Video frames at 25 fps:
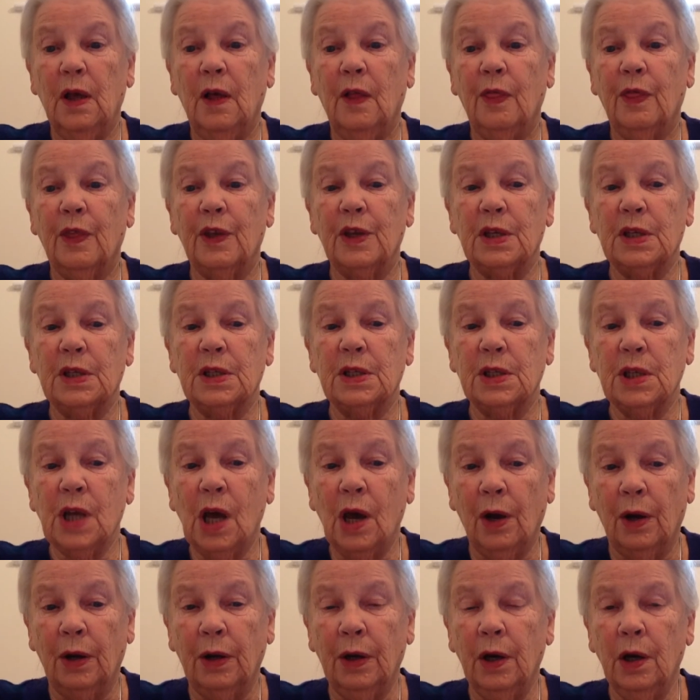the
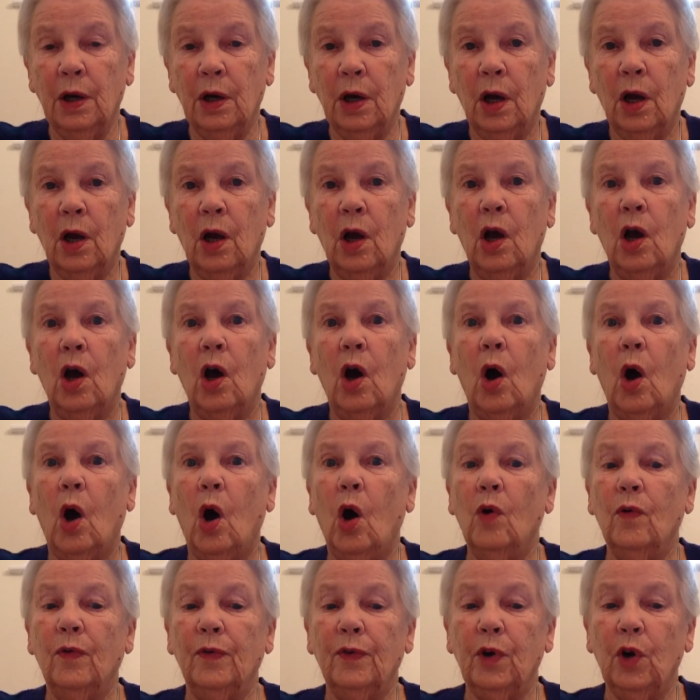Son
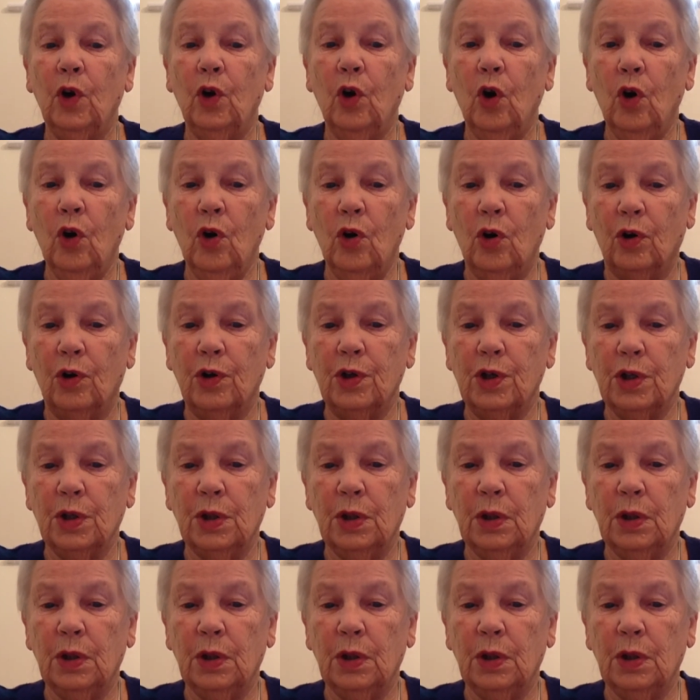of God.